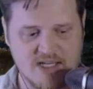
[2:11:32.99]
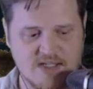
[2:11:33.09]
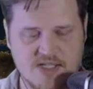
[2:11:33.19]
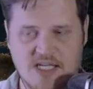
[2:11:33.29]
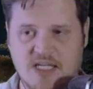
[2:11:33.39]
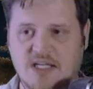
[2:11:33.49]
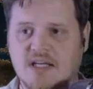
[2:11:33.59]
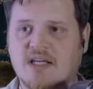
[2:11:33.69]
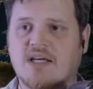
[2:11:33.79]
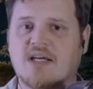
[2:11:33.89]
Indeed.
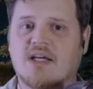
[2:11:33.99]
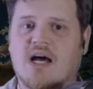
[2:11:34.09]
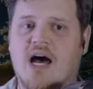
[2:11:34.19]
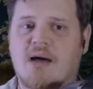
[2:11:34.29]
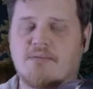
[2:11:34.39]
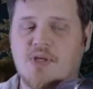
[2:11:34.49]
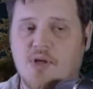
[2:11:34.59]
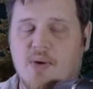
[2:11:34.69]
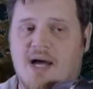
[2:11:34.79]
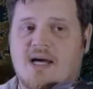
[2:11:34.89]
You
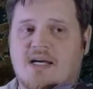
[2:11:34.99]
know,